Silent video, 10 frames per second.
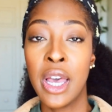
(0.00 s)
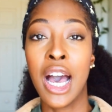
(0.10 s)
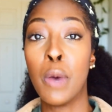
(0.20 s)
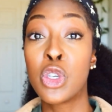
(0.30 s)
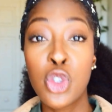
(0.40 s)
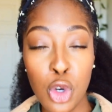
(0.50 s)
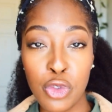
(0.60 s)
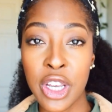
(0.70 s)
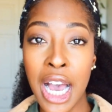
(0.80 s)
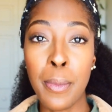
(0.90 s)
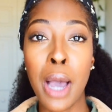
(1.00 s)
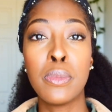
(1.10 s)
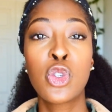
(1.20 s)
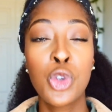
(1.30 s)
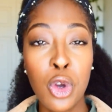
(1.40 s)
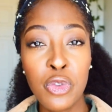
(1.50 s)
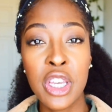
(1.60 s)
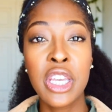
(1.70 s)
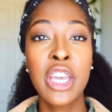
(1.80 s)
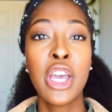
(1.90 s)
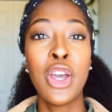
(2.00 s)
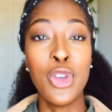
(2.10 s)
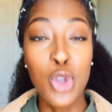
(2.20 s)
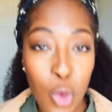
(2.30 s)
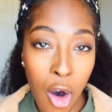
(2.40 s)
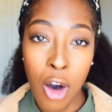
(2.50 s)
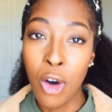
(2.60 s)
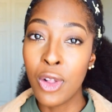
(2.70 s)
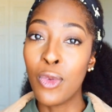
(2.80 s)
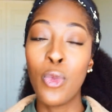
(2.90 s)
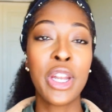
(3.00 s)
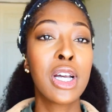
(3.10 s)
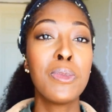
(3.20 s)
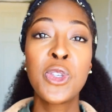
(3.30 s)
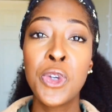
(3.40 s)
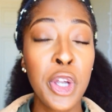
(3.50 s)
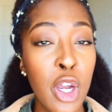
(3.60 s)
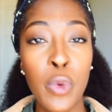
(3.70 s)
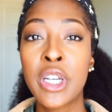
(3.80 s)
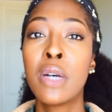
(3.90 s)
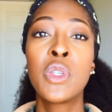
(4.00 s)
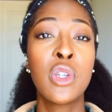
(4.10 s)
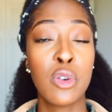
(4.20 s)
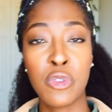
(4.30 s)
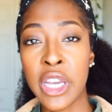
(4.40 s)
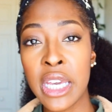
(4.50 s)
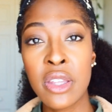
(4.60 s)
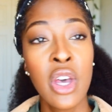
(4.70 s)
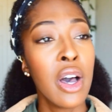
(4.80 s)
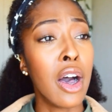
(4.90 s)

I'm a servant. I'm, I'm serving you all when it comes to your hair, when it comes to your faith.